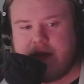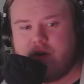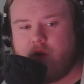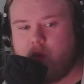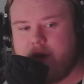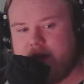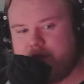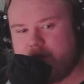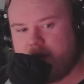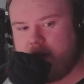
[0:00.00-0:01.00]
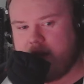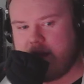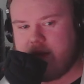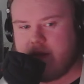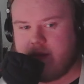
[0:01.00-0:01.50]
I don't know why I
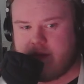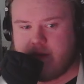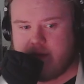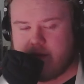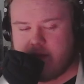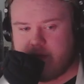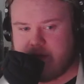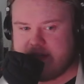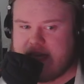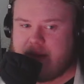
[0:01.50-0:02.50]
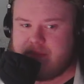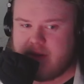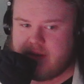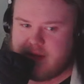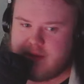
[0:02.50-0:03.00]
forgot this
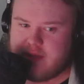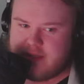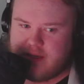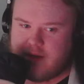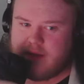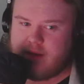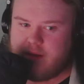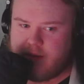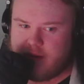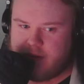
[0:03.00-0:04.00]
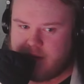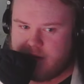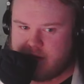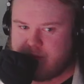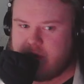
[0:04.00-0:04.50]
happened. This uh,
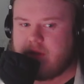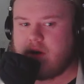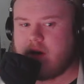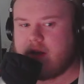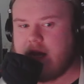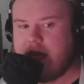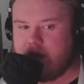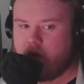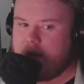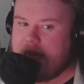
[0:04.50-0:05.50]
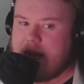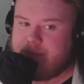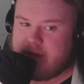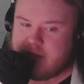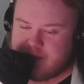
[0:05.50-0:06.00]
this part of the arc. I know it
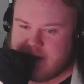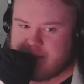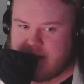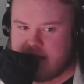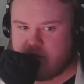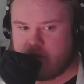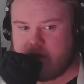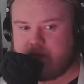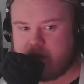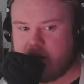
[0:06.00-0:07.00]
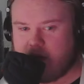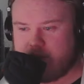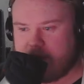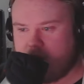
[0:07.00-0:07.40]
happens, but I mean, I totally forgot